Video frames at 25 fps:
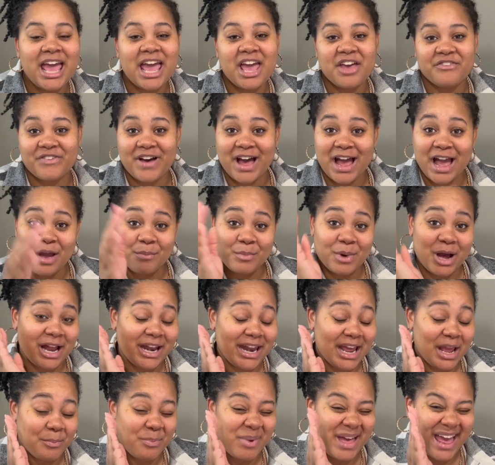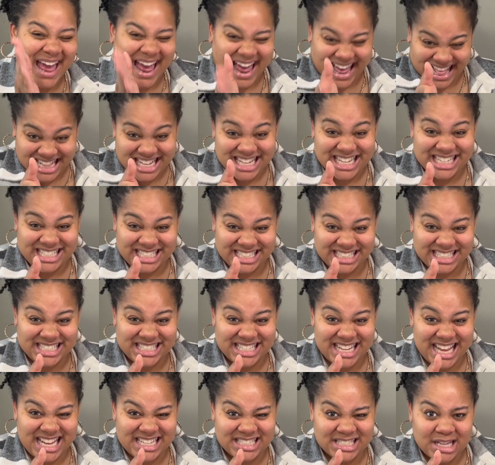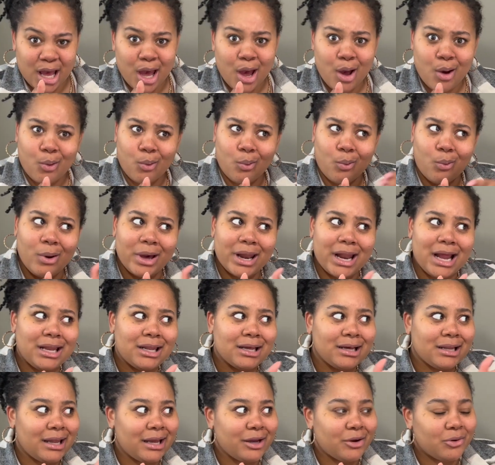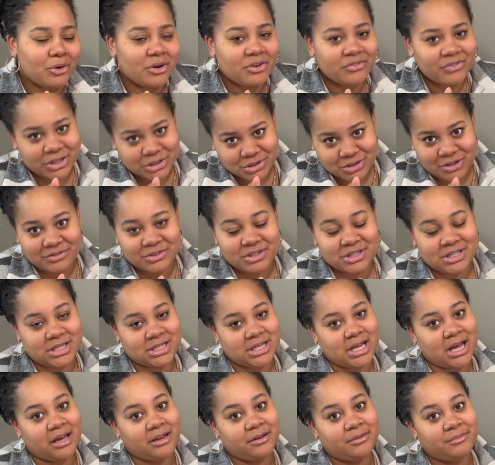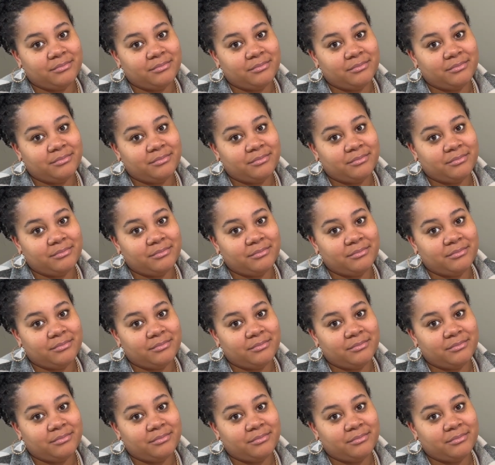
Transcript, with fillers: If I'm on a path to success, what I look like going to venture off to the side